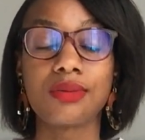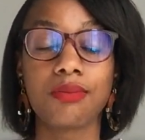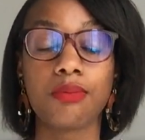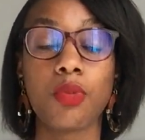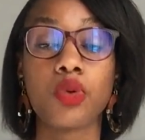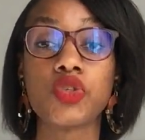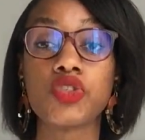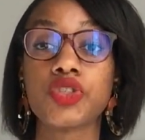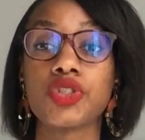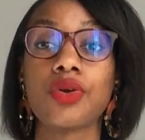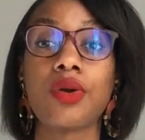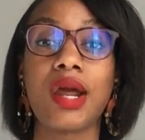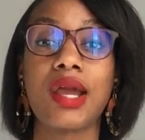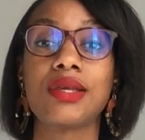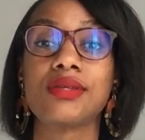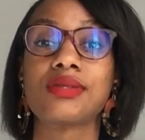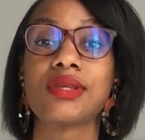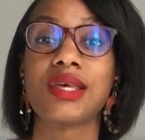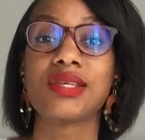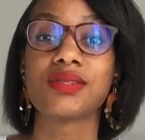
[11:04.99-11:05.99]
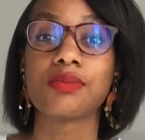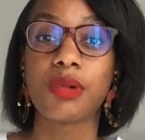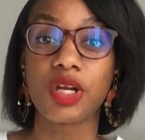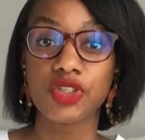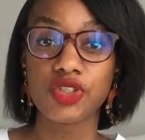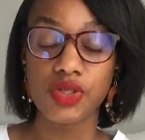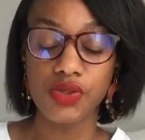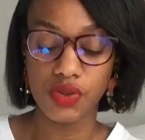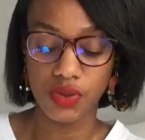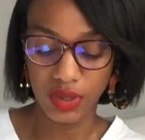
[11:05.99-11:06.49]
moisturize as
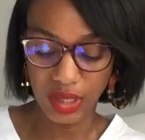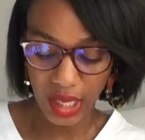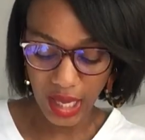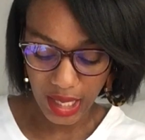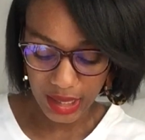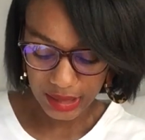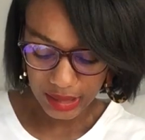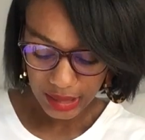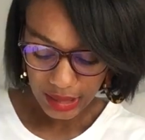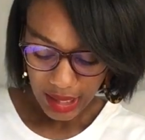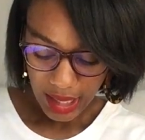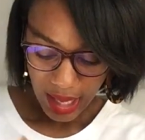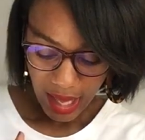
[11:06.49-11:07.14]
much as you can.